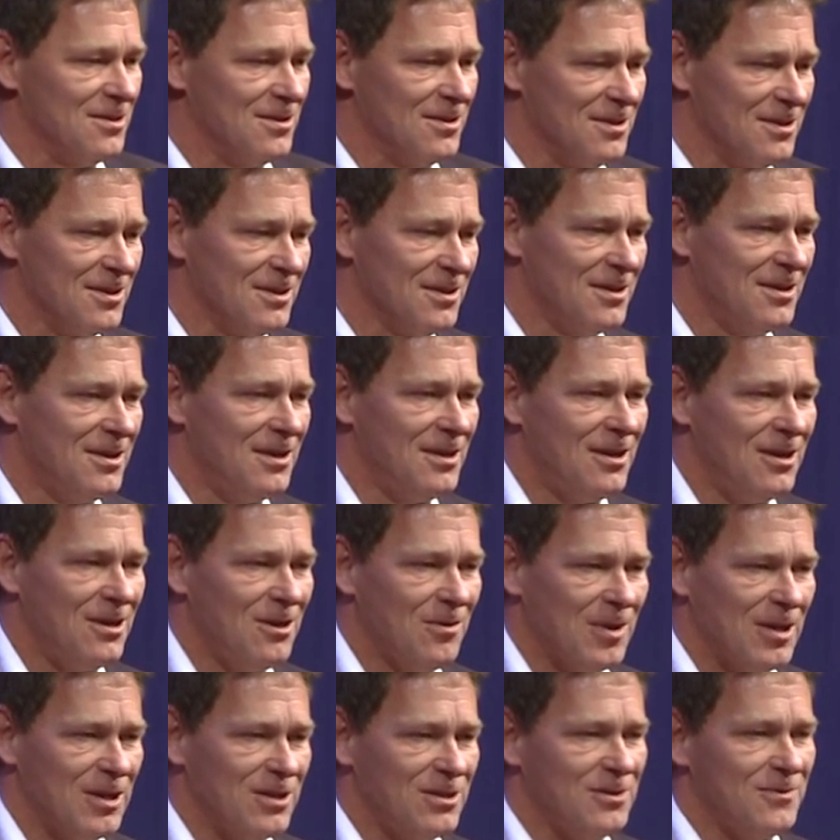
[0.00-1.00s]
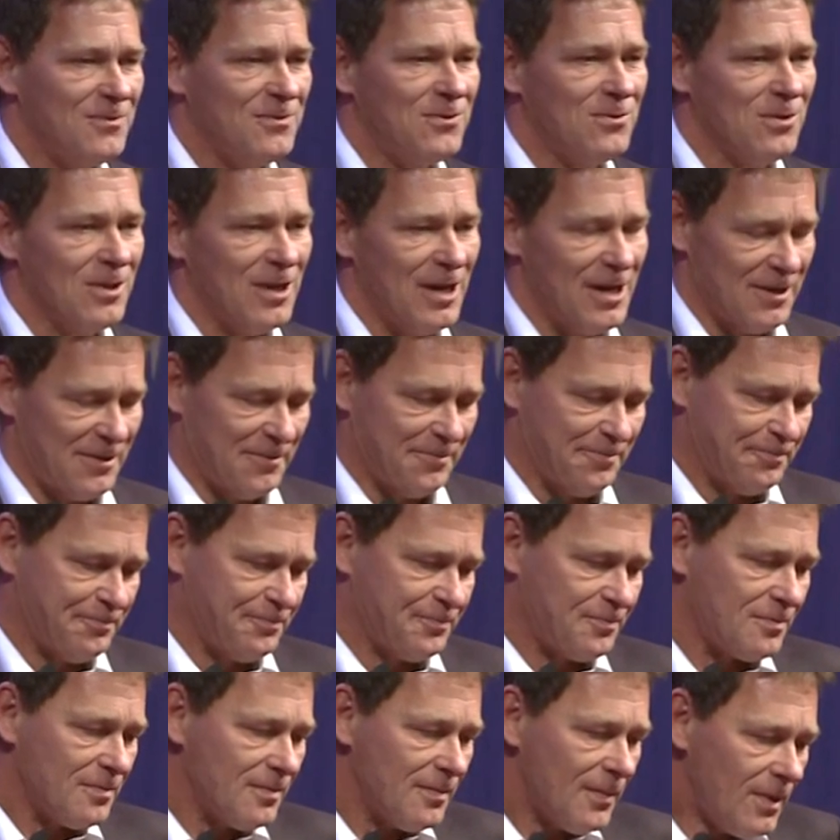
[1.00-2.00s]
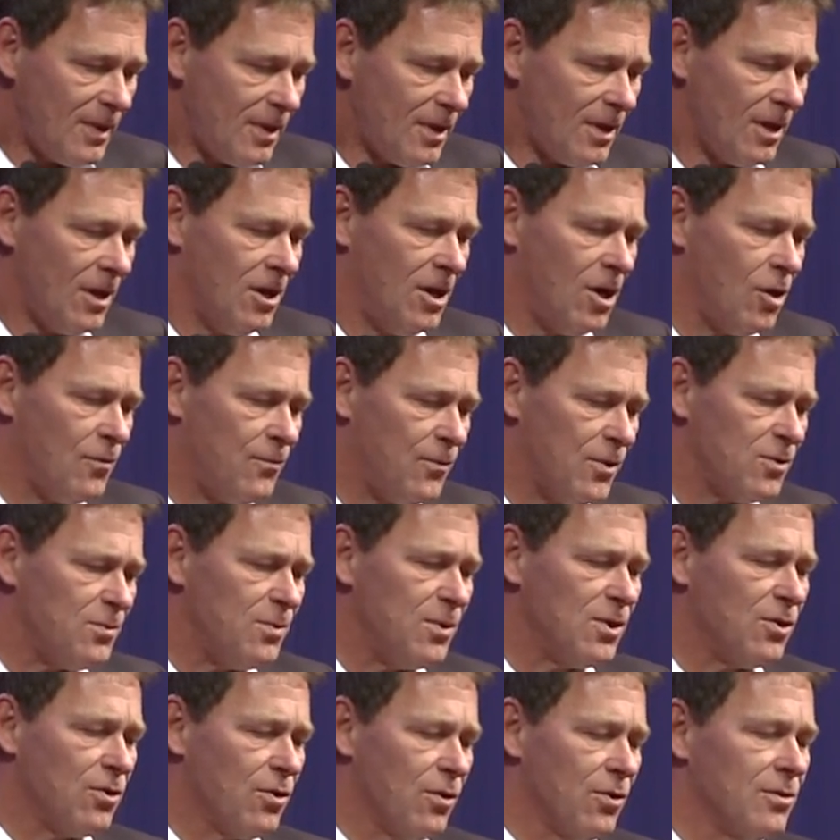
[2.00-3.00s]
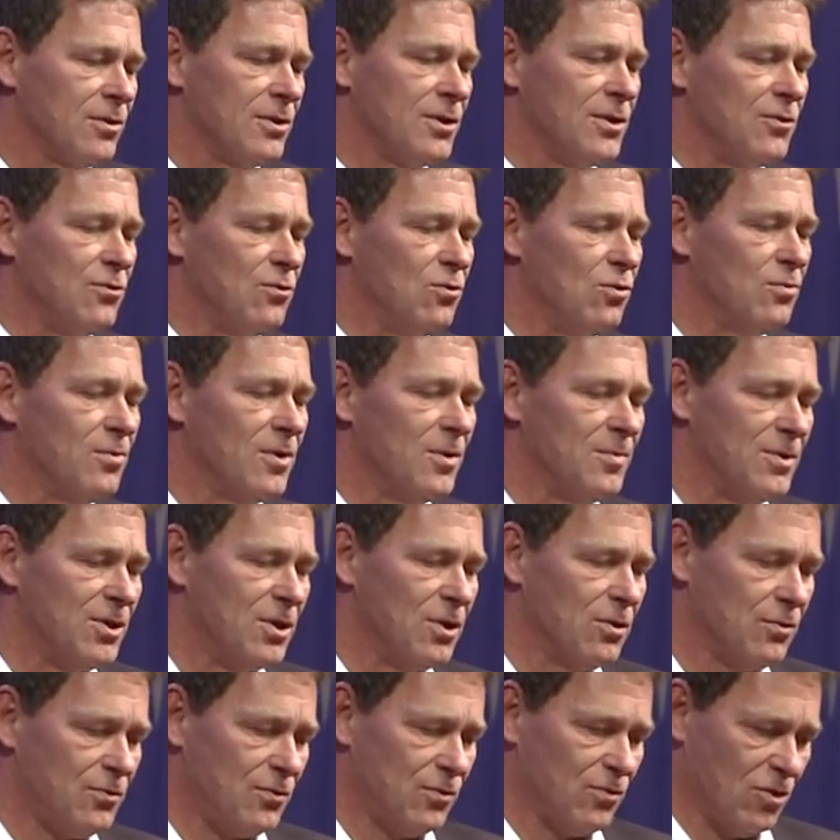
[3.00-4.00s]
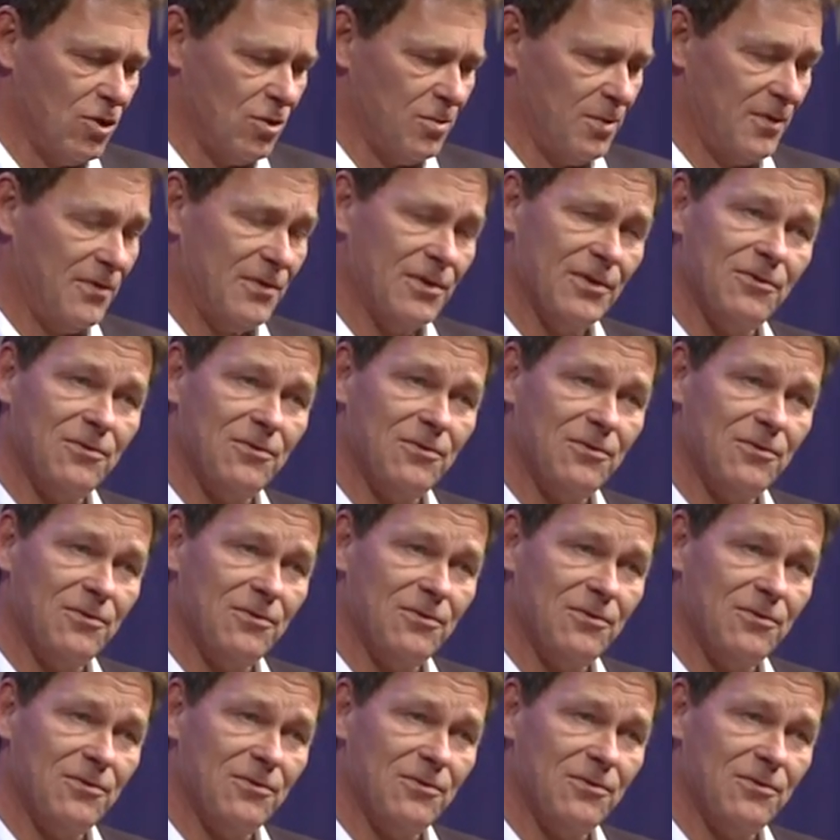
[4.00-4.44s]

in uh, relative to light of what we currently do when we go to orbit.